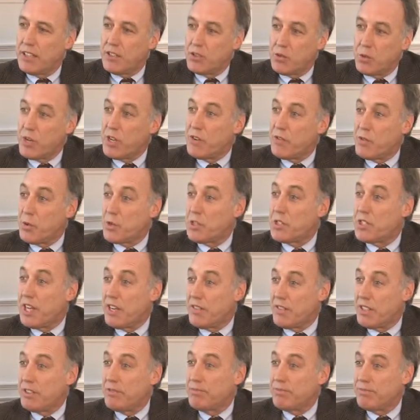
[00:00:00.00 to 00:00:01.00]

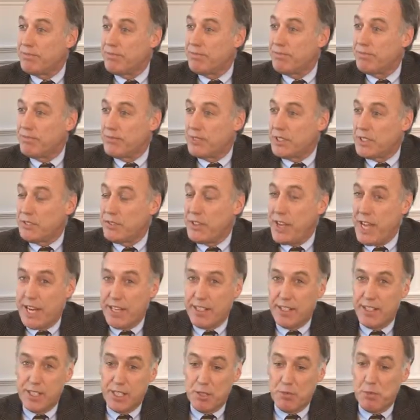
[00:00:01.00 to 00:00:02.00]
24/7. In
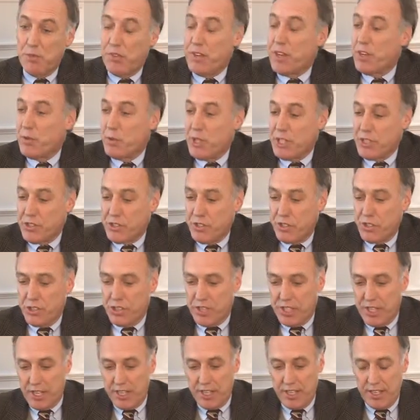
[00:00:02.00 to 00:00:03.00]
fact, in some of our
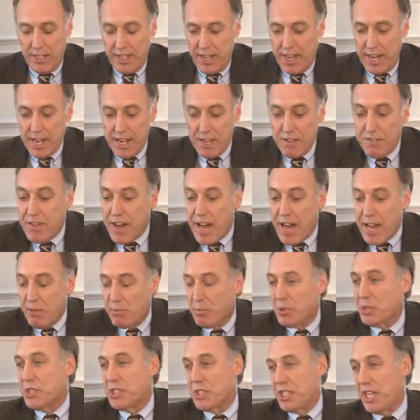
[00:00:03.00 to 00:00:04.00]
research, I think
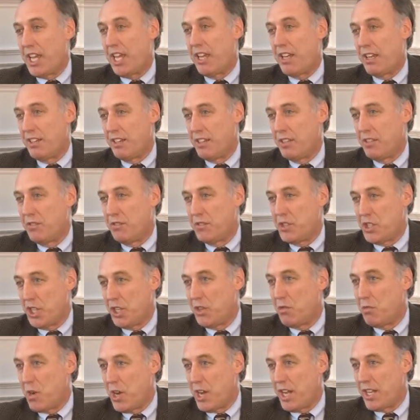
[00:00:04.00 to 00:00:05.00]
85% of
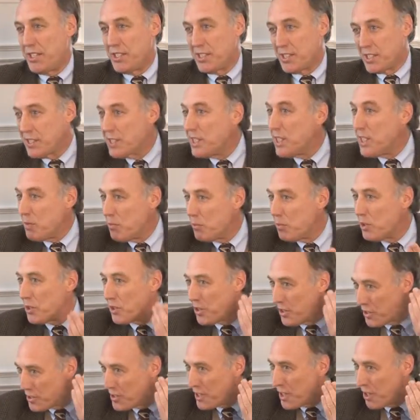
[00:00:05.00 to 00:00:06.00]
Gen Y sleep with their